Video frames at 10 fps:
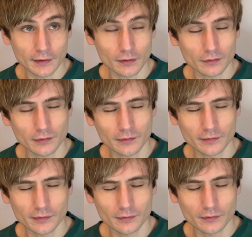
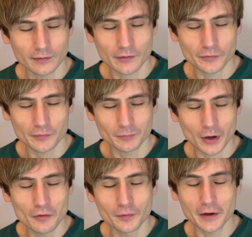sounds
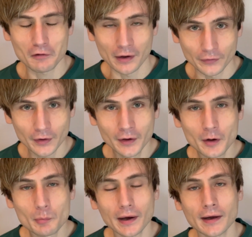overly grand,
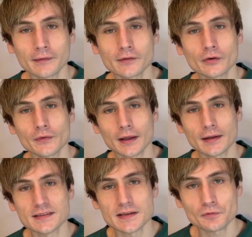but had sort of like a
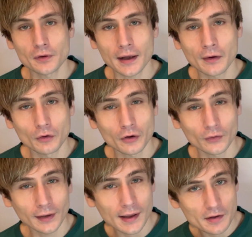different outlook on
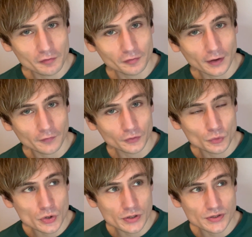life
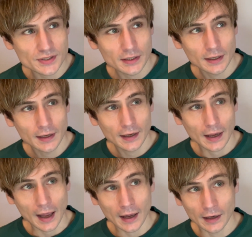afterwards,
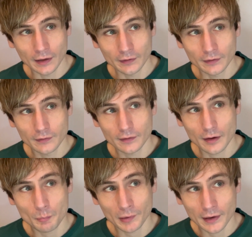and
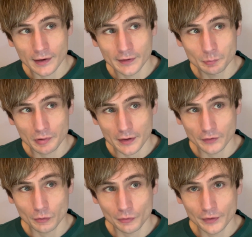applied
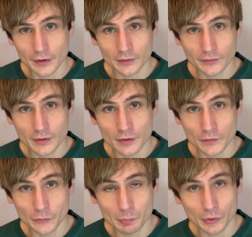practical things in
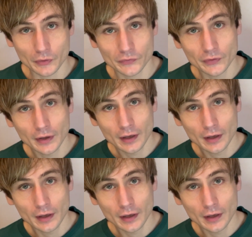those books